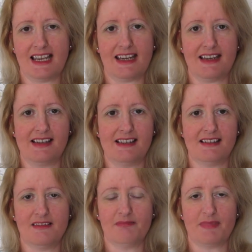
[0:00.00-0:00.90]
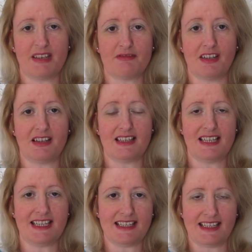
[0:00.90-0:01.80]
and be in front of
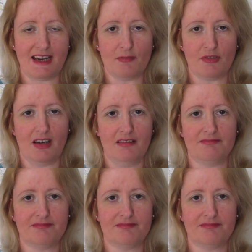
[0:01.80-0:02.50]
the camera.